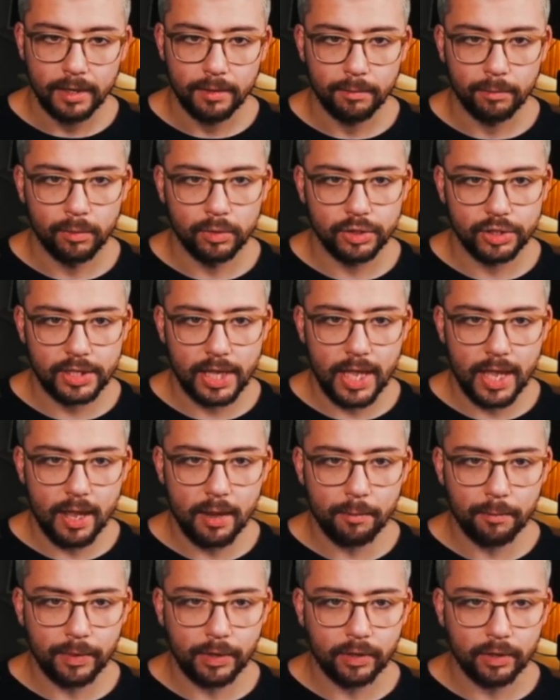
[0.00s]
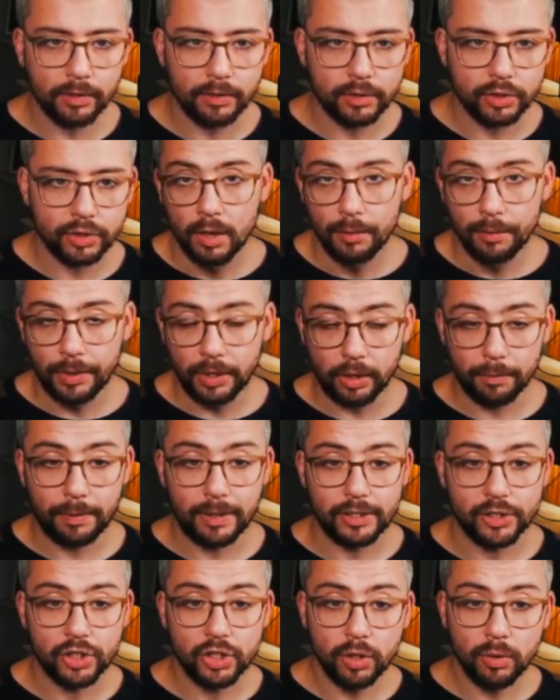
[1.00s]
Once there, we're gonna we're gonna
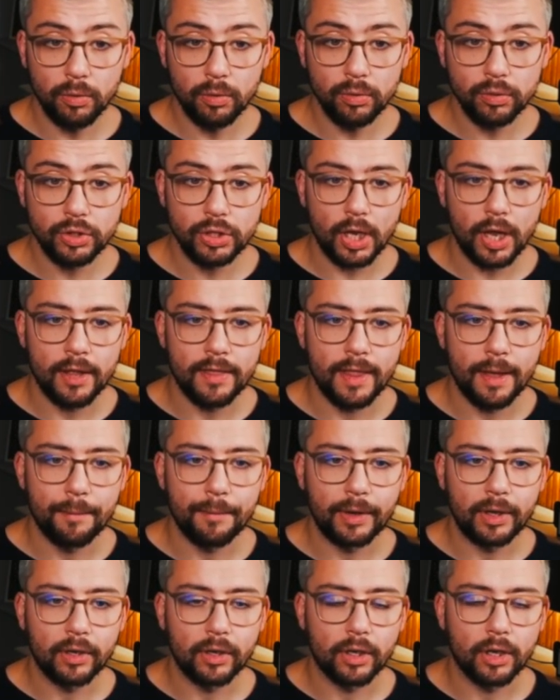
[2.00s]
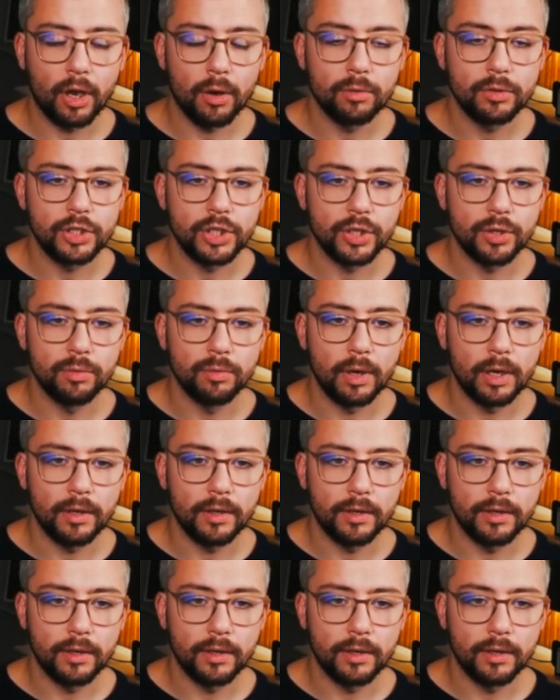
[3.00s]
press tools and then we're gonna go to